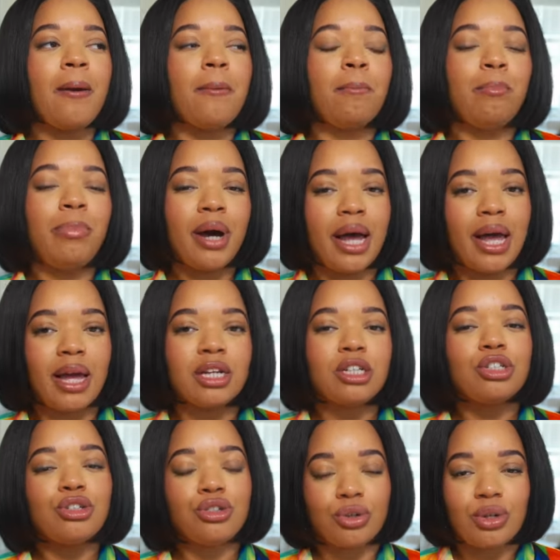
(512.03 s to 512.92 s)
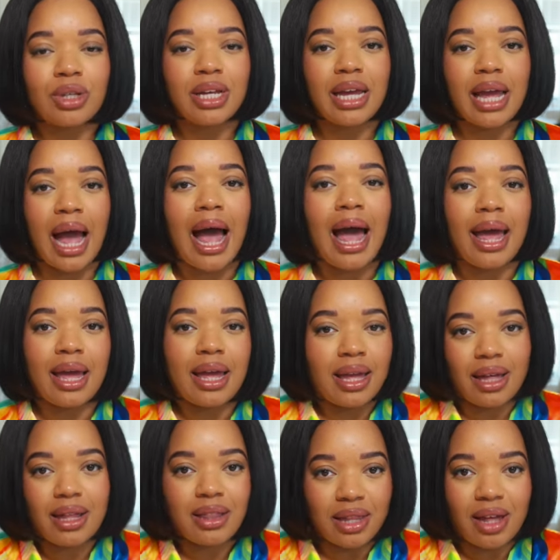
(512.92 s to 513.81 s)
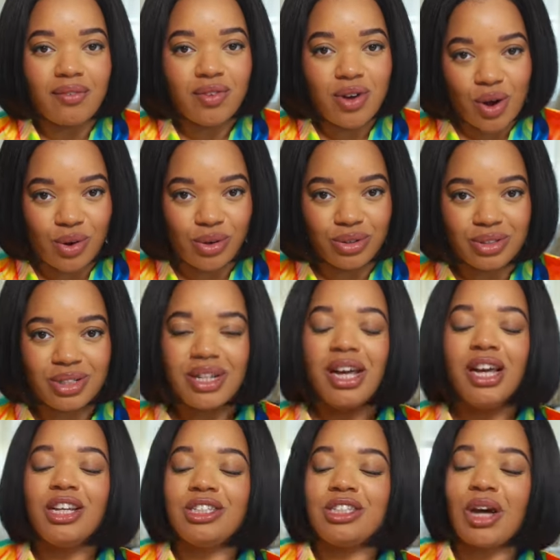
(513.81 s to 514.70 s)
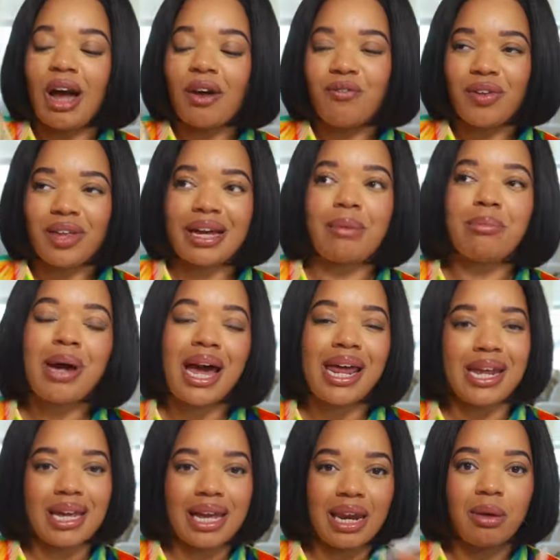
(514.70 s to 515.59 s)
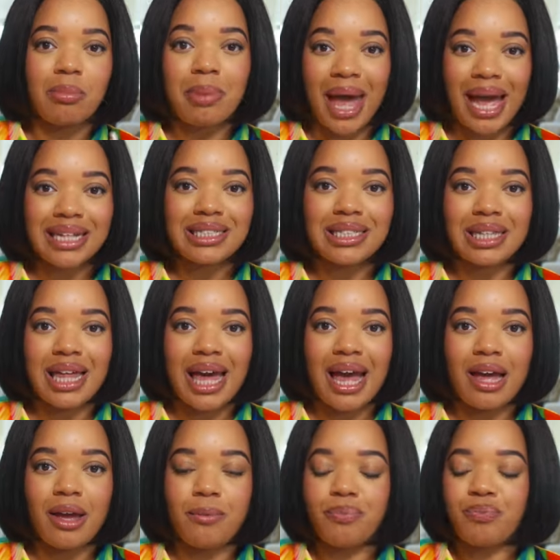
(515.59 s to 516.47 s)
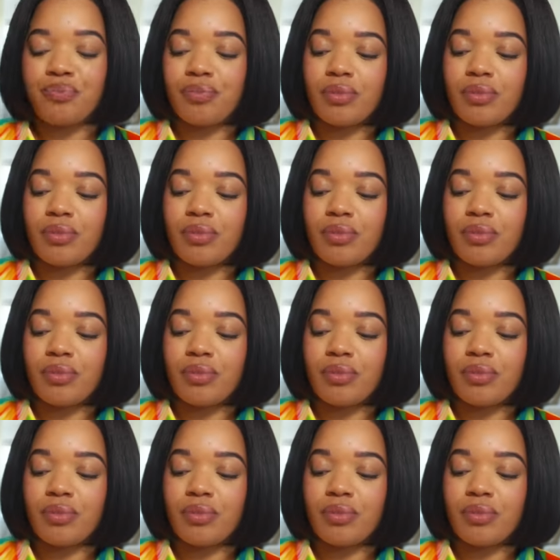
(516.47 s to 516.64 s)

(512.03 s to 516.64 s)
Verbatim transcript: But truly, I love gold. So I feel like I'm kind of getting back to that.